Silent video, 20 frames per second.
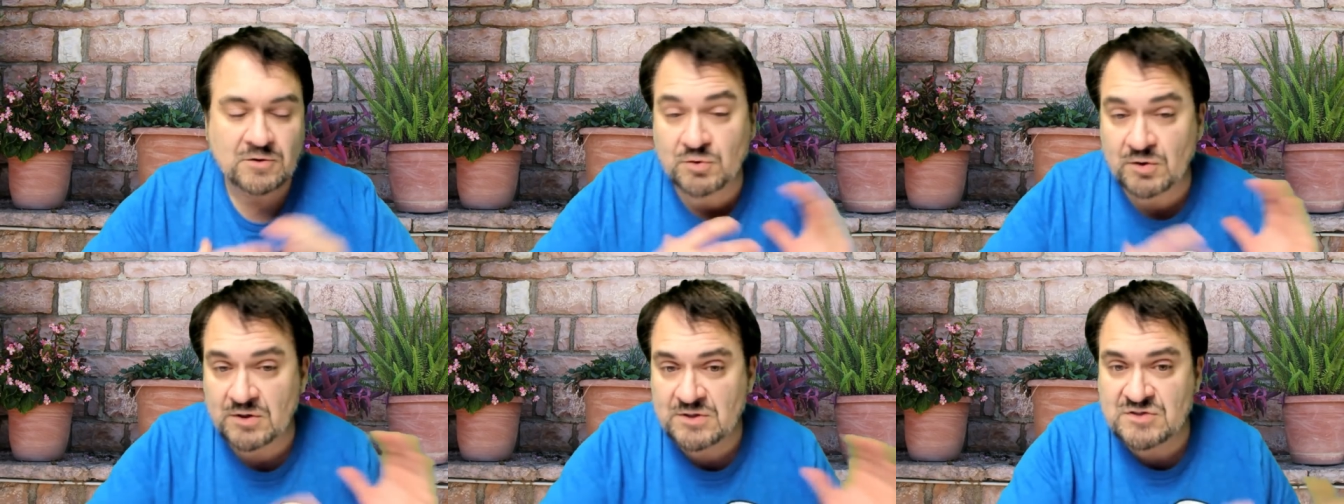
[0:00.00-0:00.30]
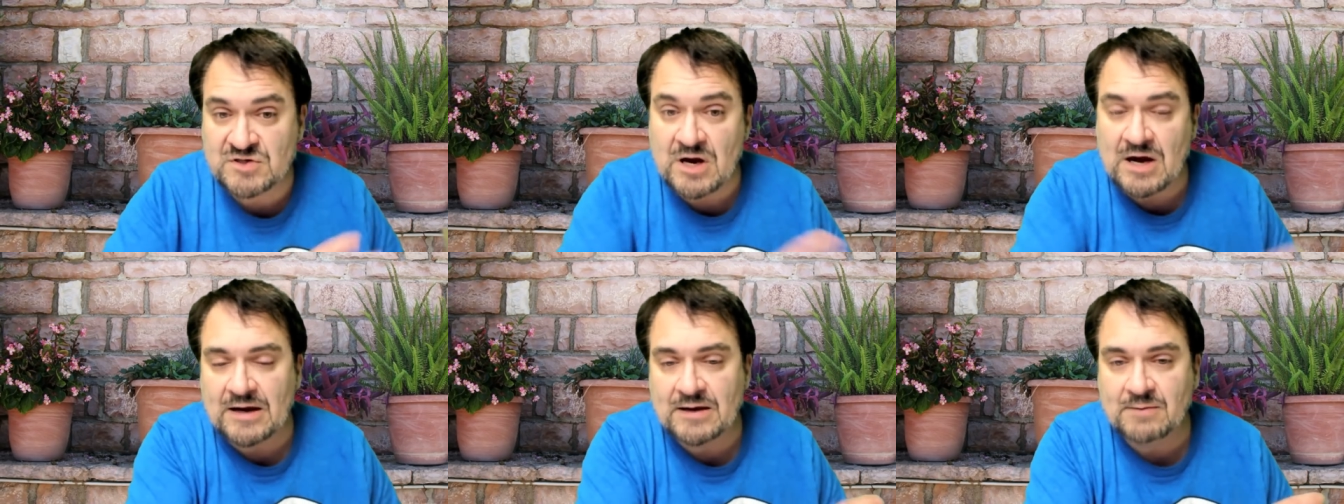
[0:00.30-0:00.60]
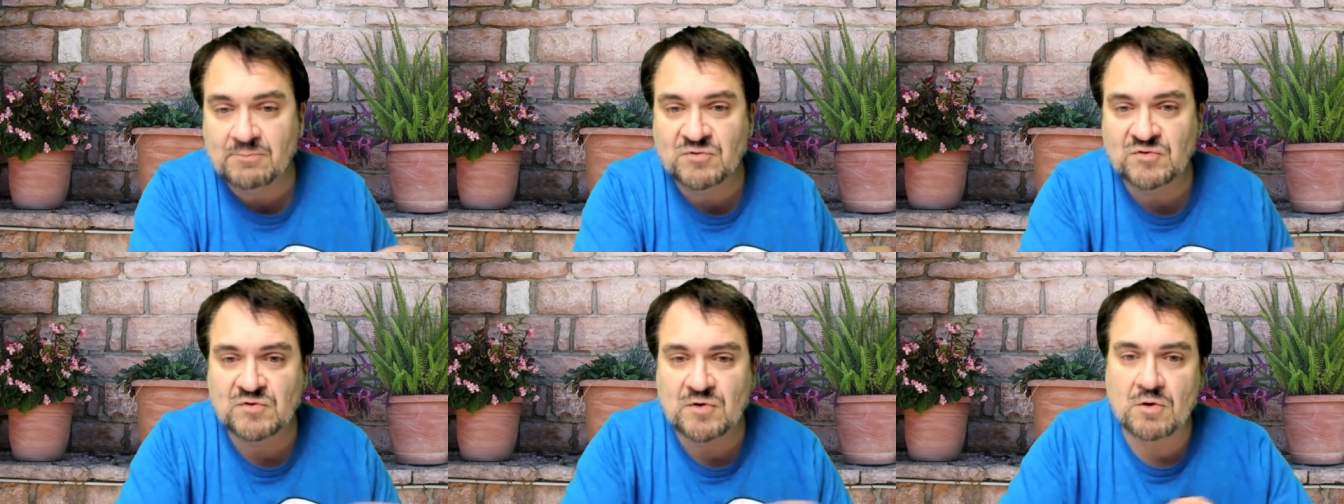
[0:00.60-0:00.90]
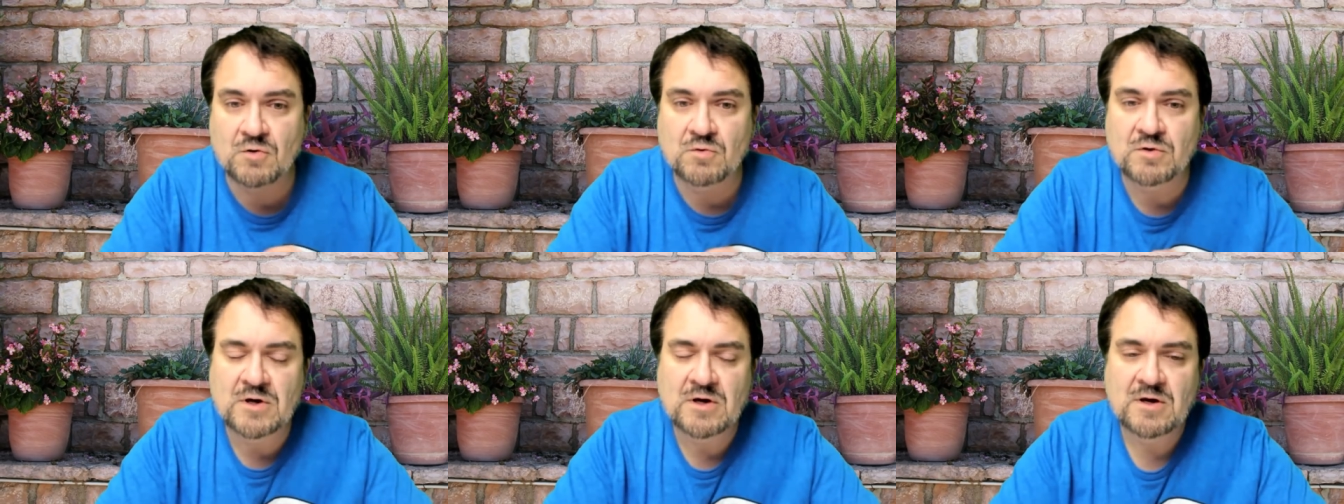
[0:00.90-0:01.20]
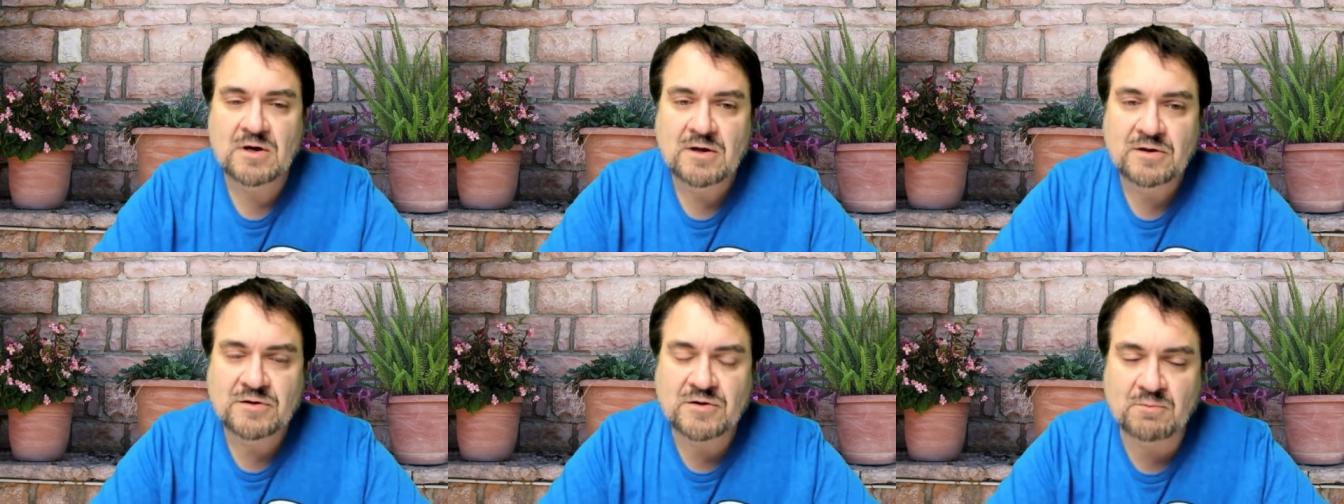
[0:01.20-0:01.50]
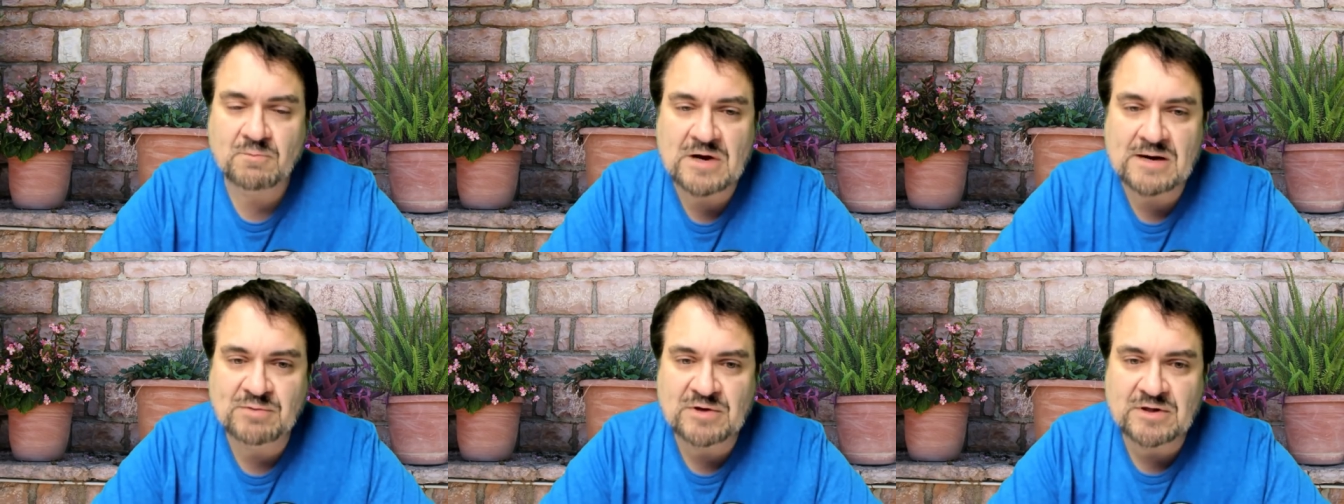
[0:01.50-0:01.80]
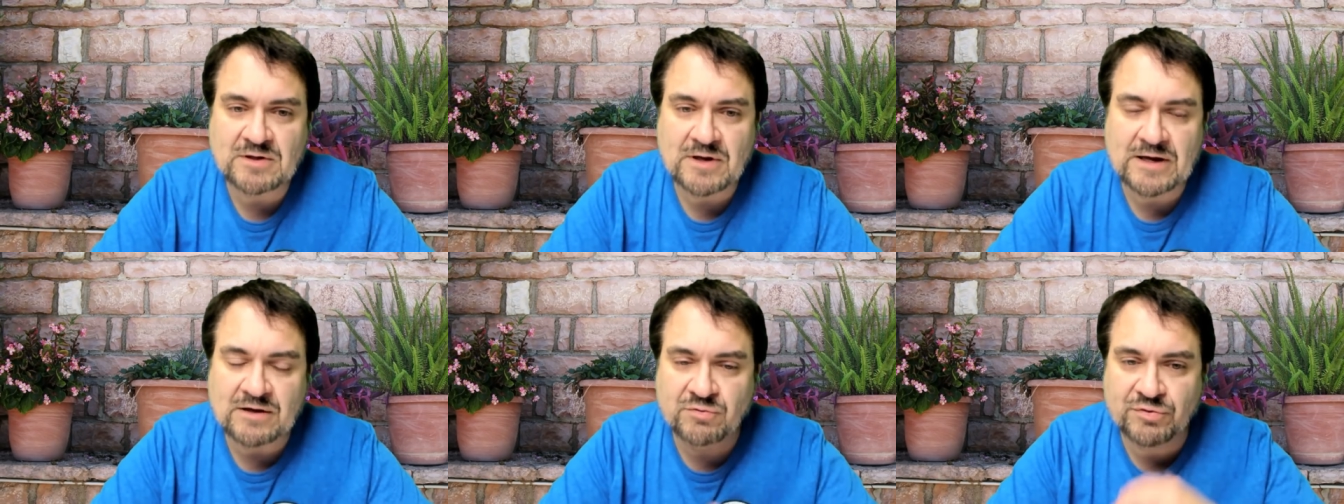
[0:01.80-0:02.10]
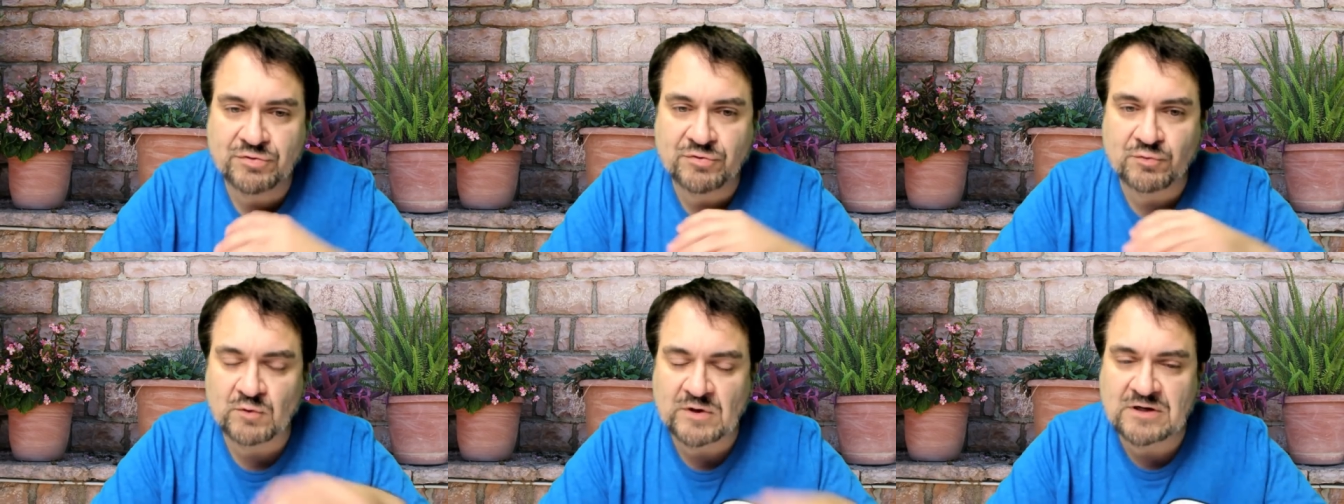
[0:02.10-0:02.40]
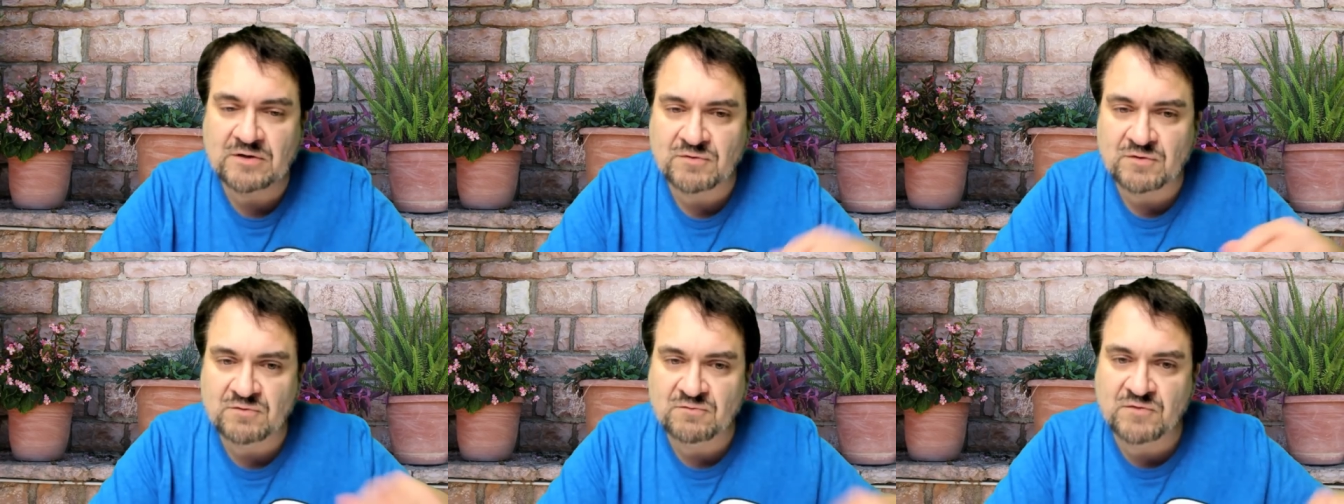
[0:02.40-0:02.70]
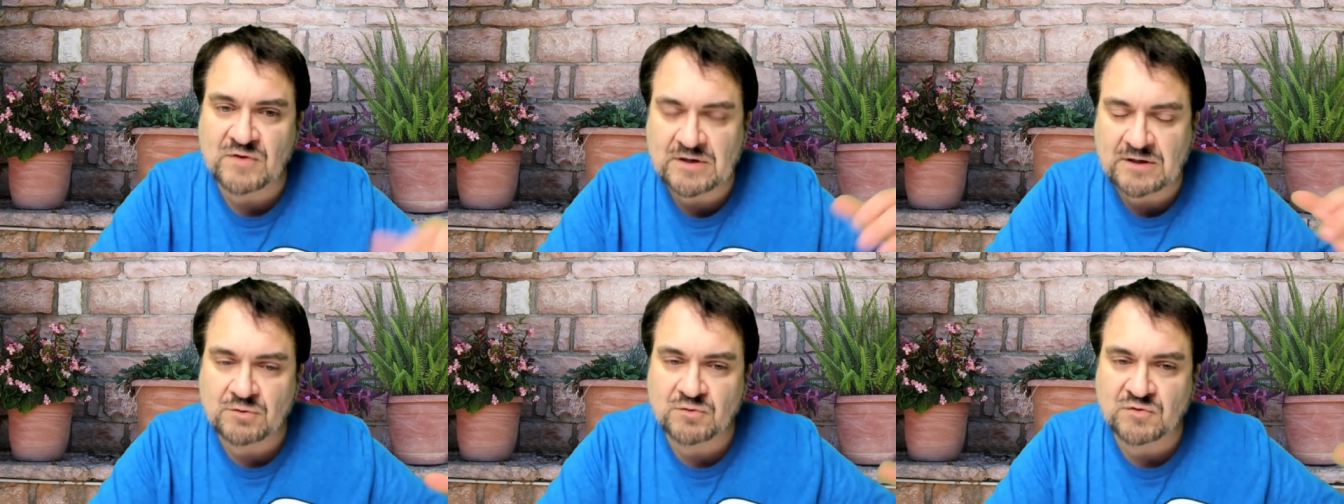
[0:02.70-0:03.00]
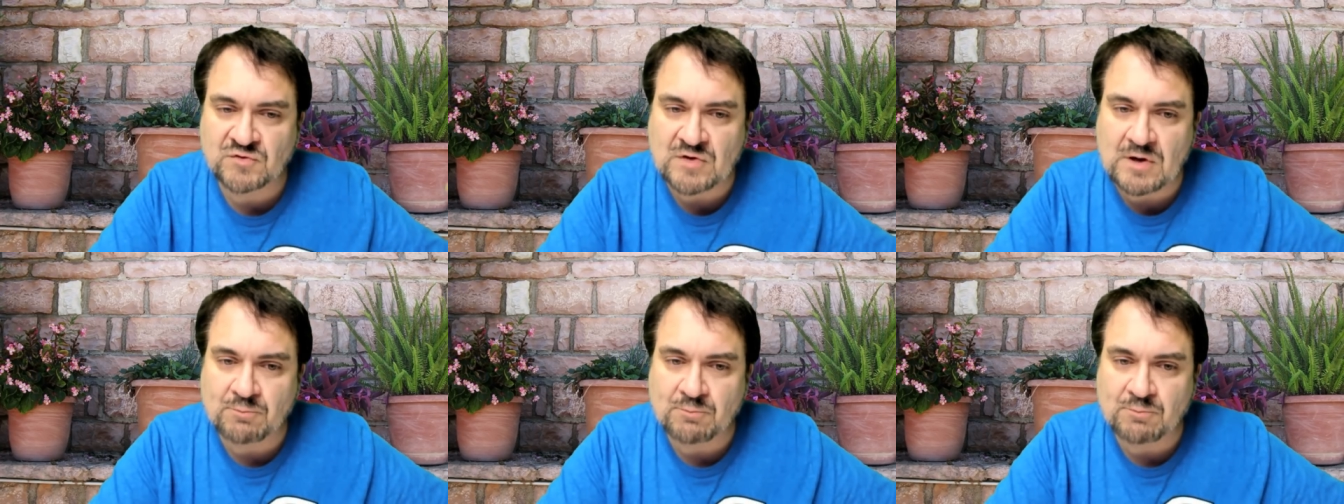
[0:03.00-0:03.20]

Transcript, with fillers: good time. So there might be like three different videos